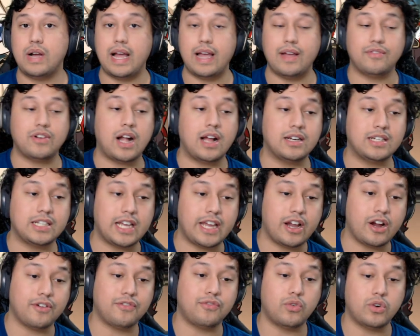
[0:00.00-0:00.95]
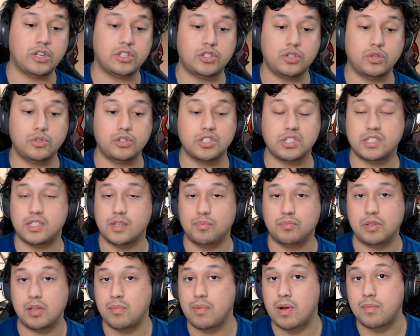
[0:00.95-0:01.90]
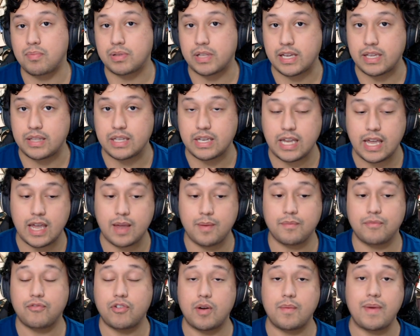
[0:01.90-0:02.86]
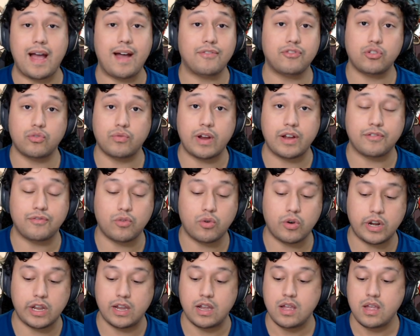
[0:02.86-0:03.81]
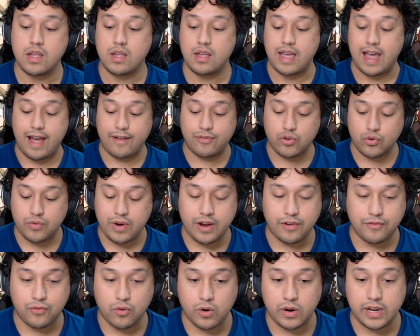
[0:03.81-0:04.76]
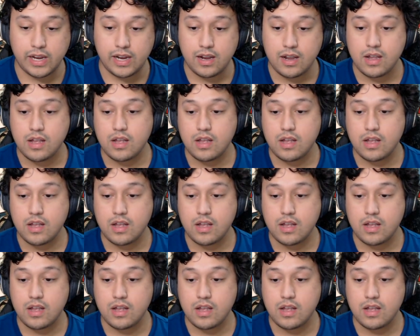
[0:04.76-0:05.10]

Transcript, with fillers: I have gotten to AR42 just simply by playing the game from after rank 40. After rank 40,